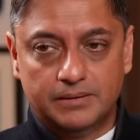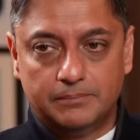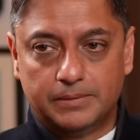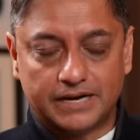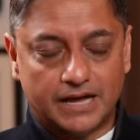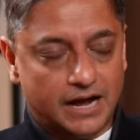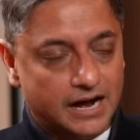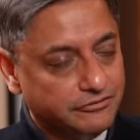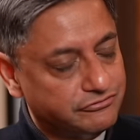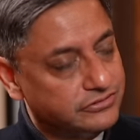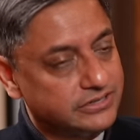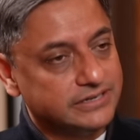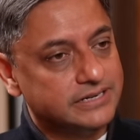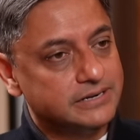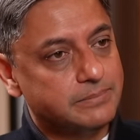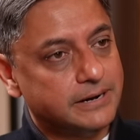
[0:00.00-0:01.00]
But
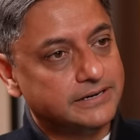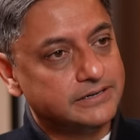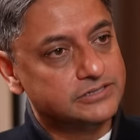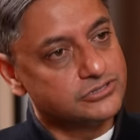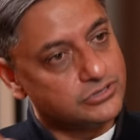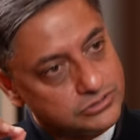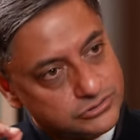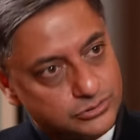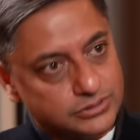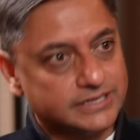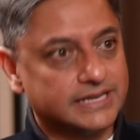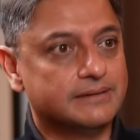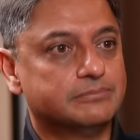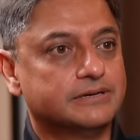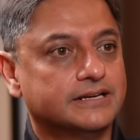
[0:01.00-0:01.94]
after independence, also it kept